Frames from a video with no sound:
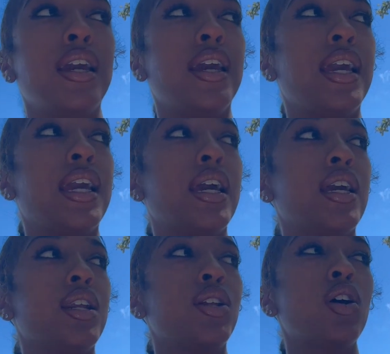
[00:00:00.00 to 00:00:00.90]

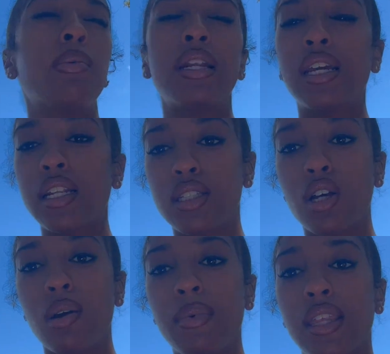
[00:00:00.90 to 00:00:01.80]
And nobody kind of
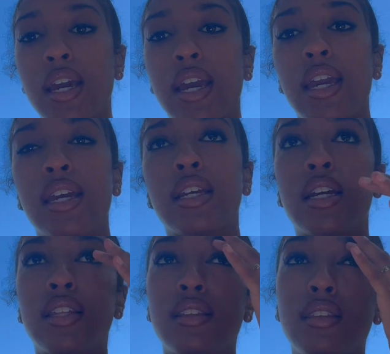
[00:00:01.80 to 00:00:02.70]
taught me that. And
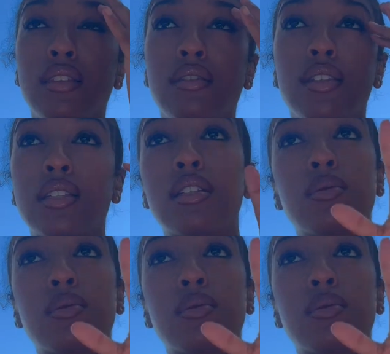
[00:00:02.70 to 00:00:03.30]
this is